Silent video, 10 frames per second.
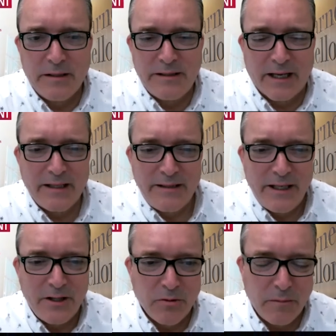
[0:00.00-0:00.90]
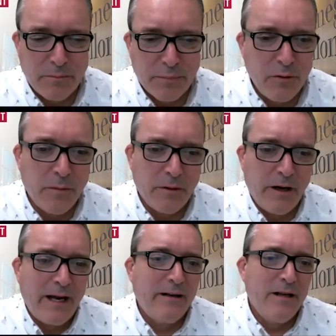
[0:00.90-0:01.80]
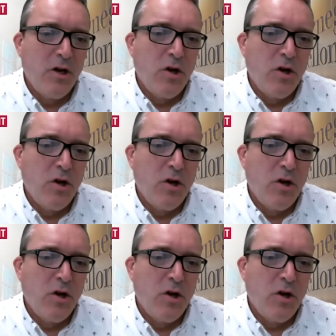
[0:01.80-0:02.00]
It's that continual improvement, right?